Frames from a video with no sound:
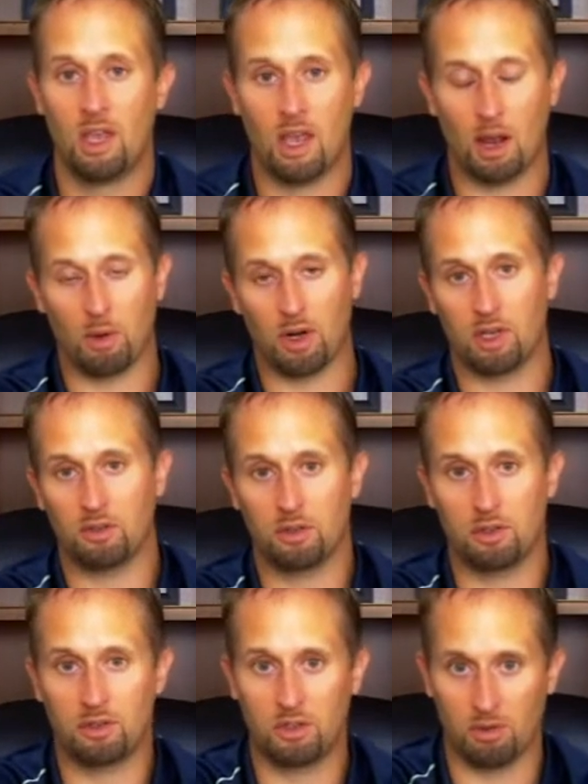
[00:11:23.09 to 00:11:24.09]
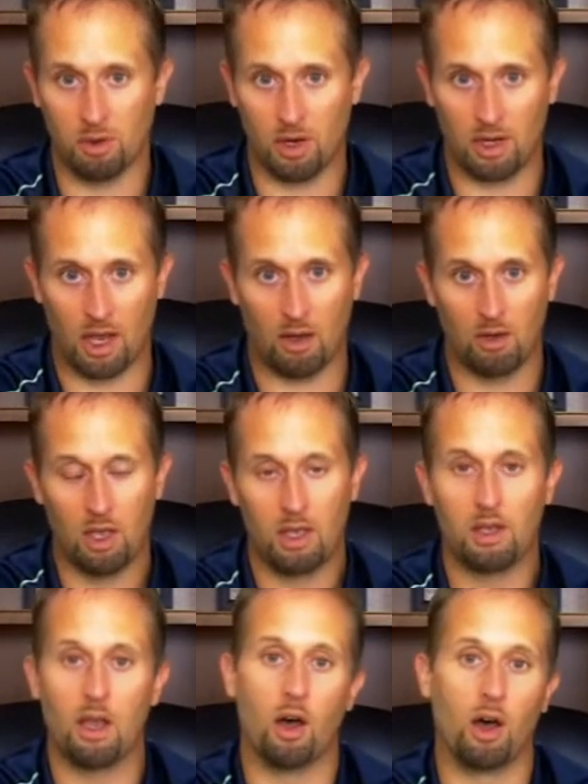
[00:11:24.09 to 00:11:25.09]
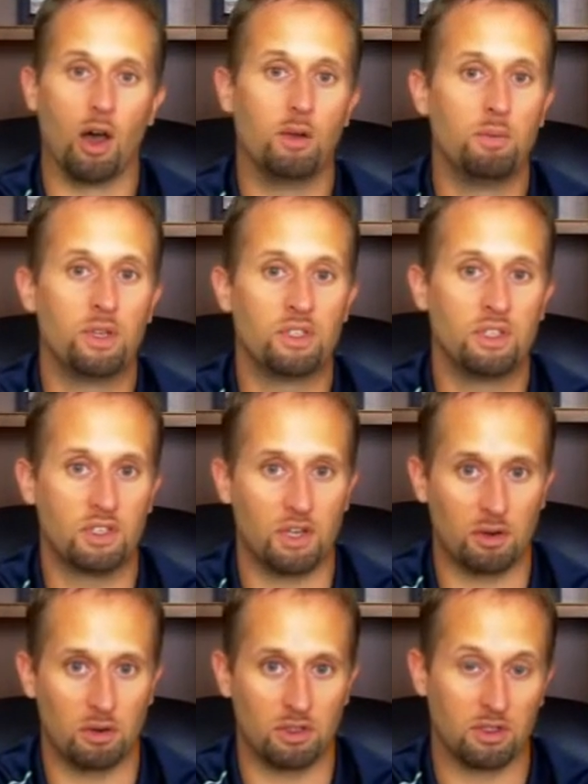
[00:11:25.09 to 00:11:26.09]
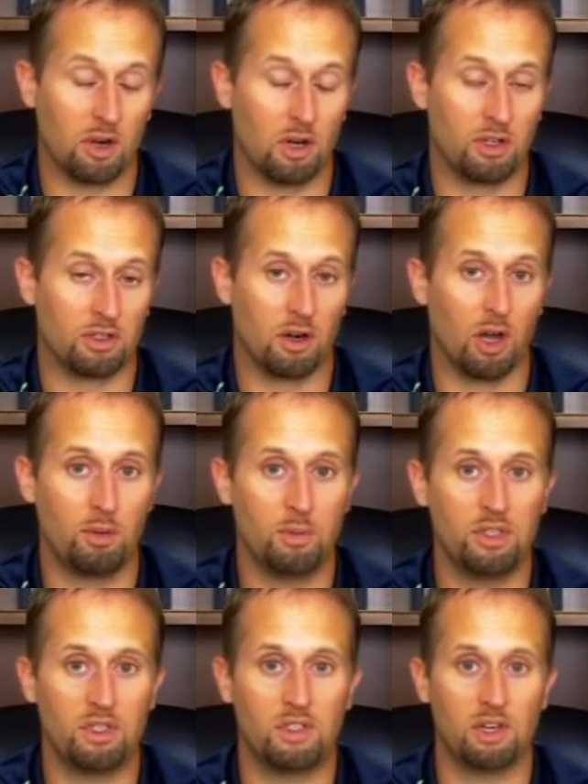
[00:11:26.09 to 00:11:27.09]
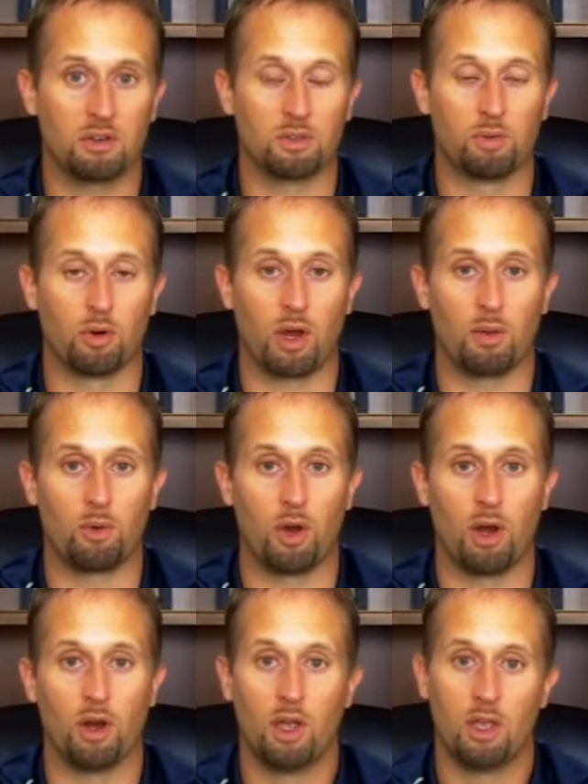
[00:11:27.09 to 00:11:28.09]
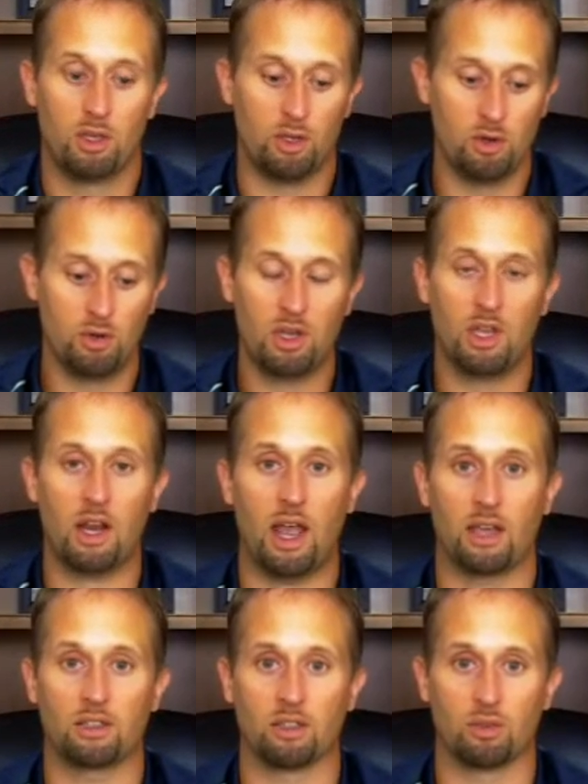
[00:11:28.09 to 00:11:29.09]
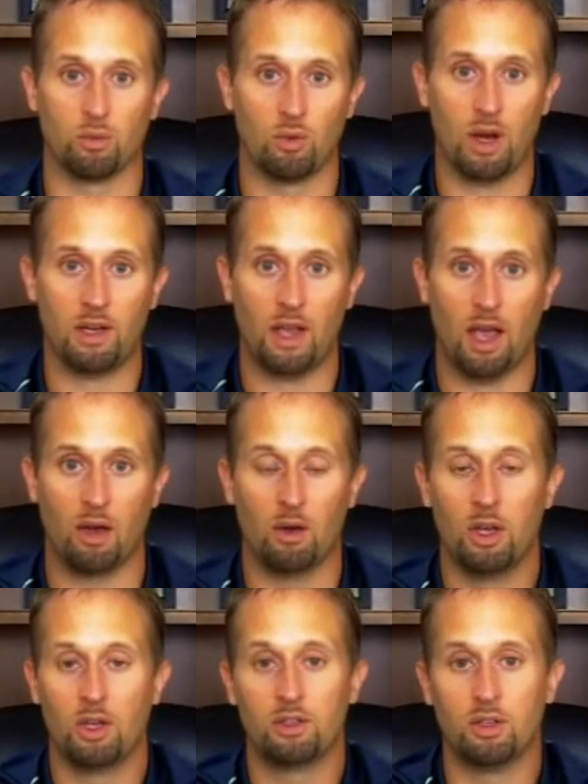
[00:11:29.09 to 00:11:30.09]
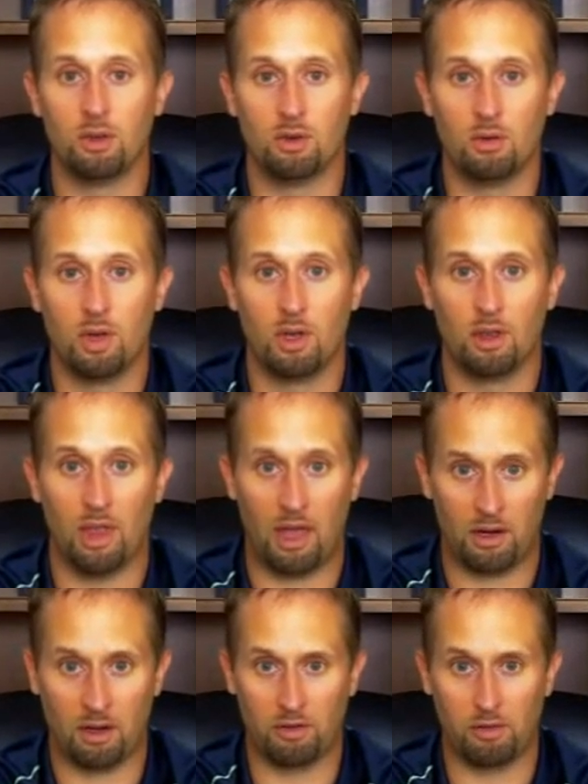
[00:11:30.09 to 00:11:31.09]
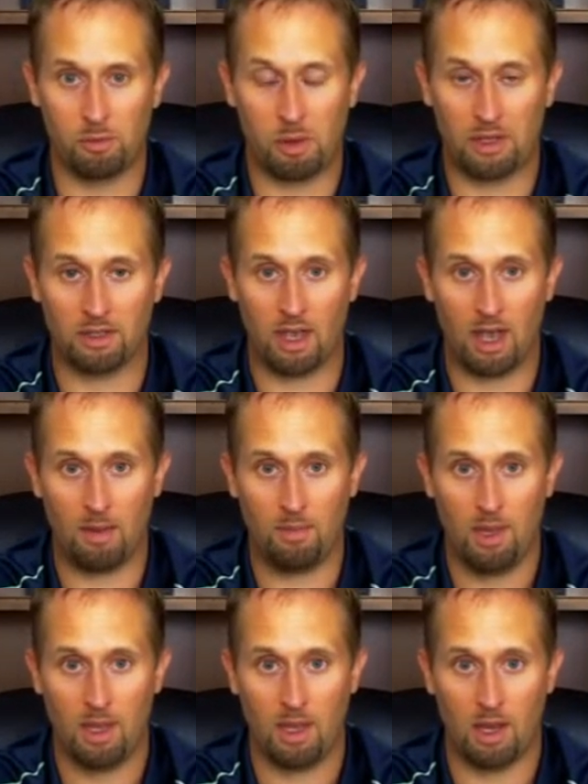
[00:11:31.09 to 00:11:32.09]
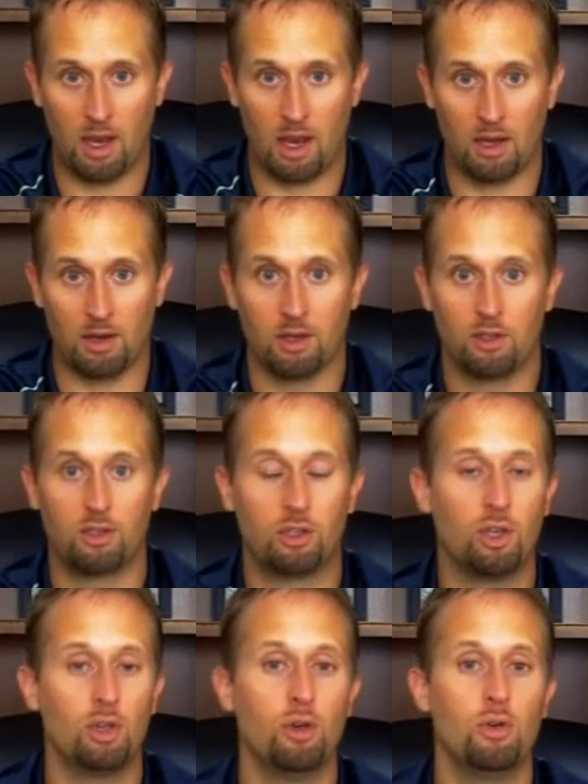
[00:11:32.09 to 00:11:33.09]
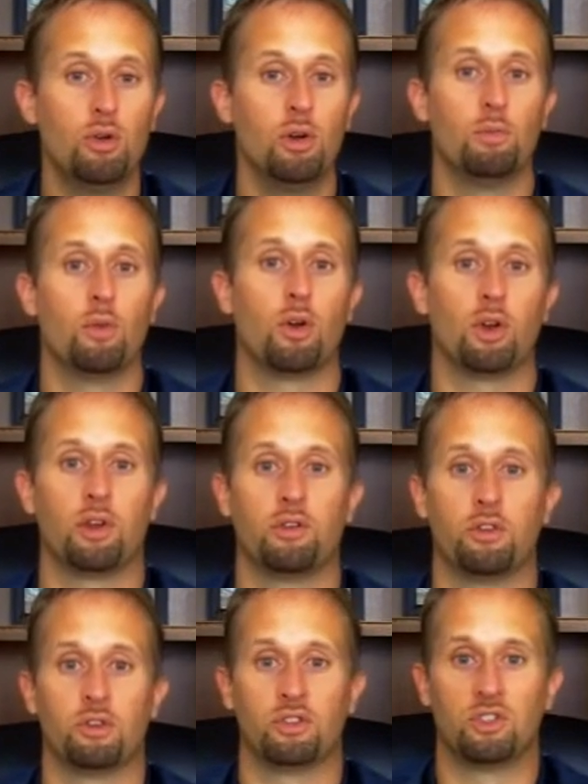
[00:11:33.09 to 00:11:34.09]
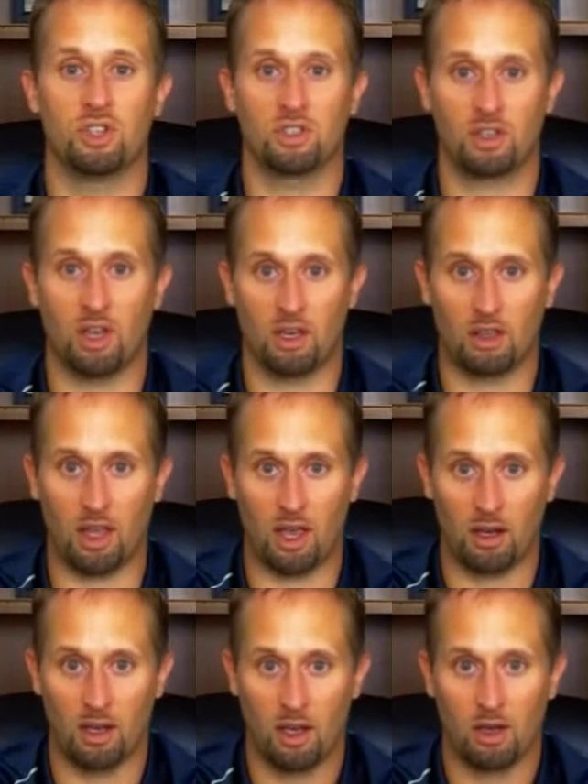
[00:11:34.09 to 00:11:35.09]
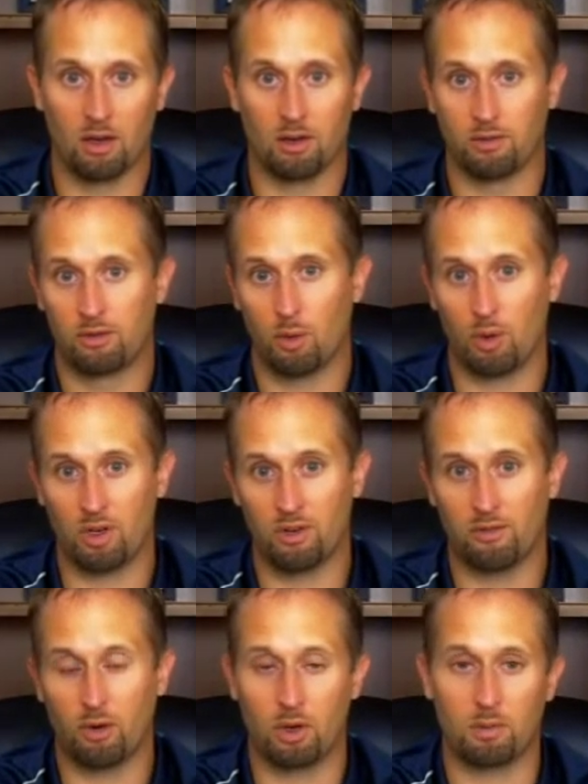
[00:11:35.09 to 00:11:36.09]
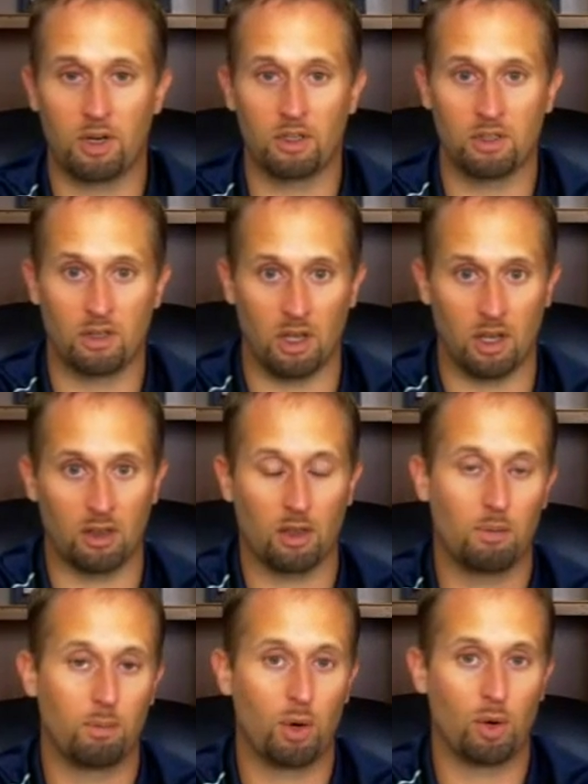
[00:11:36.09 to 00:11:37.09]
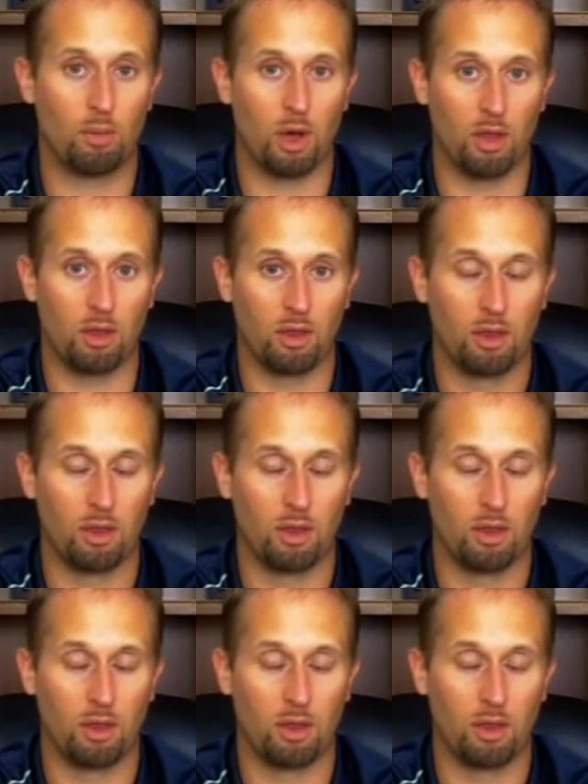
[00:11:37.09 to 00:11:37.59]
I want to introduce to you right now Unbusy Secrets. It's our, it's our Unbusy Secrets program where you can get access right now to that interview by Thom and two more interviews just like that of 20 to 40 minutes in length per month.